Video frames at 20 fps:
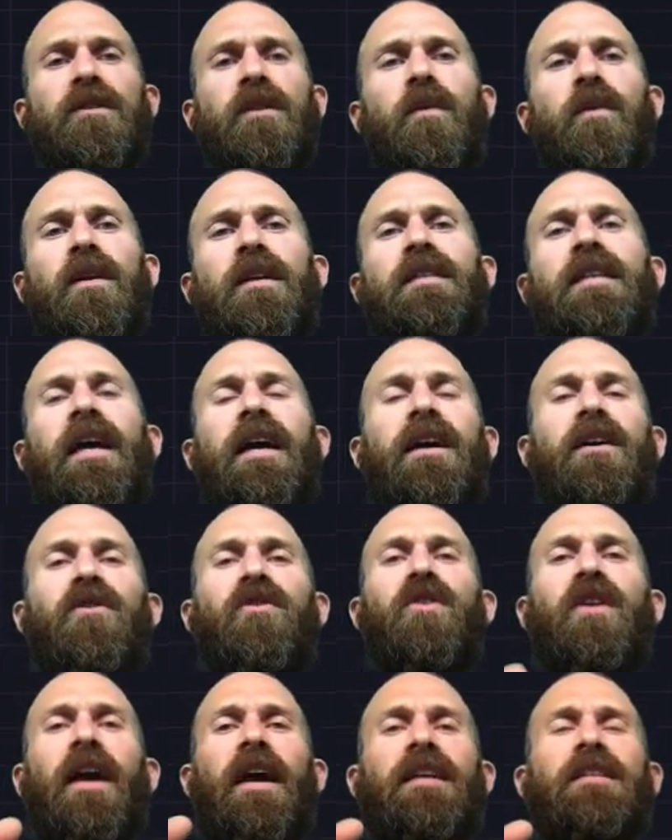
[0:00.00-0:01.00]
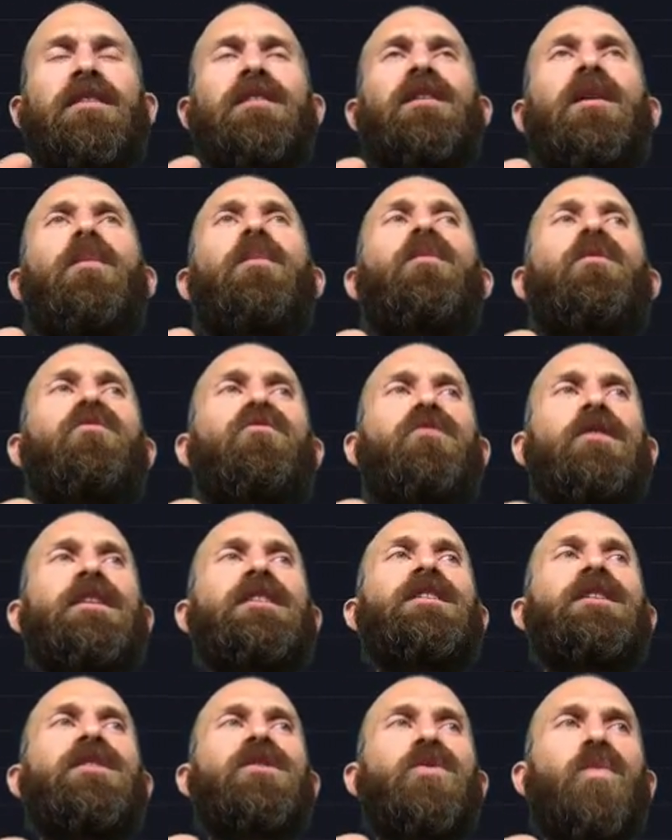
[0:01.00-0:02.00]
I want to take a look at some
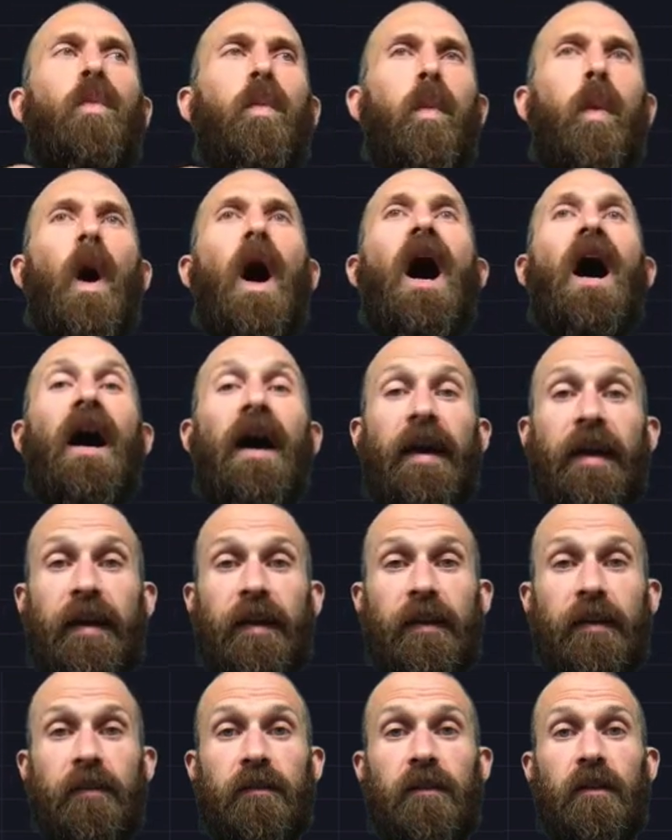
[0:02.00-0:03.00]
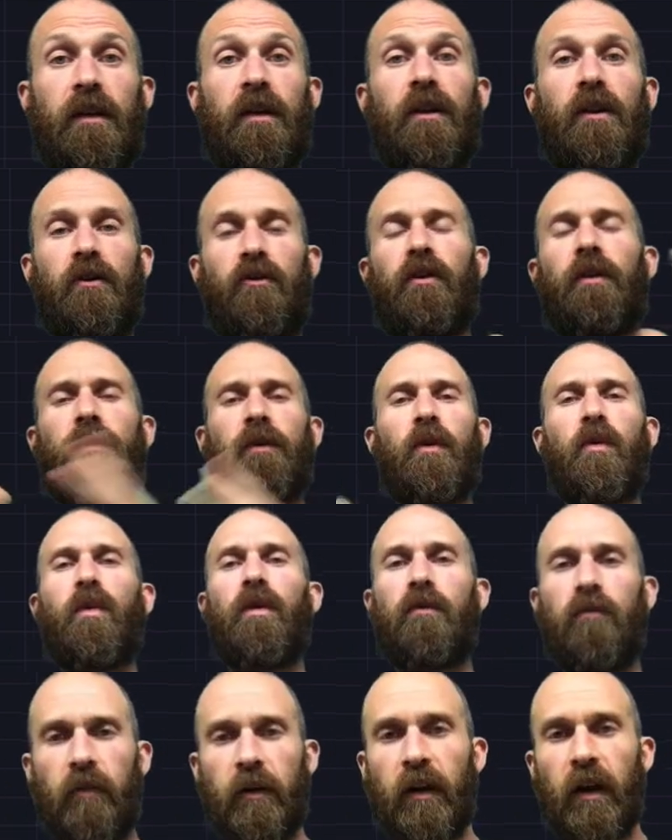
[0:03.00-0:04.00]
reasons why crypto
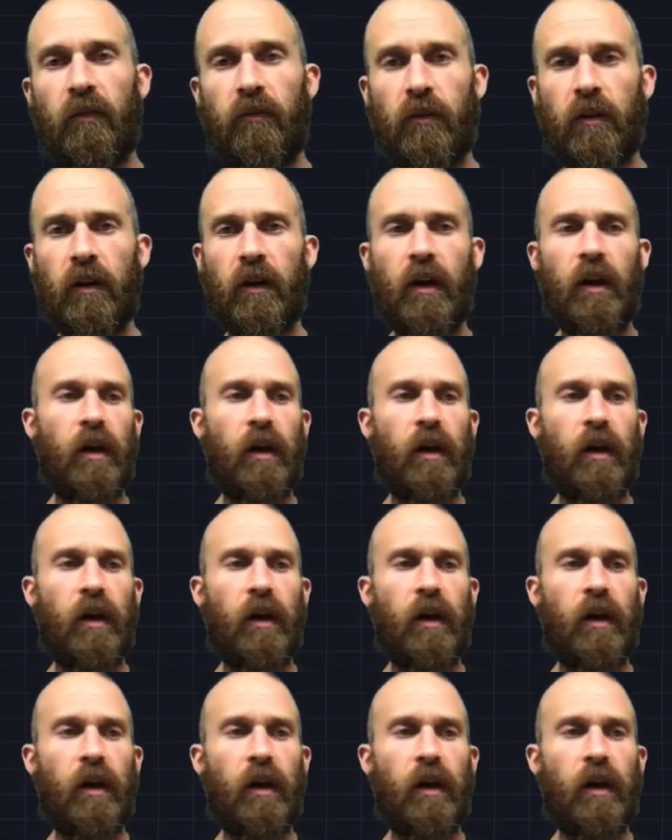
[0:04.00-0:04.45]
will recover.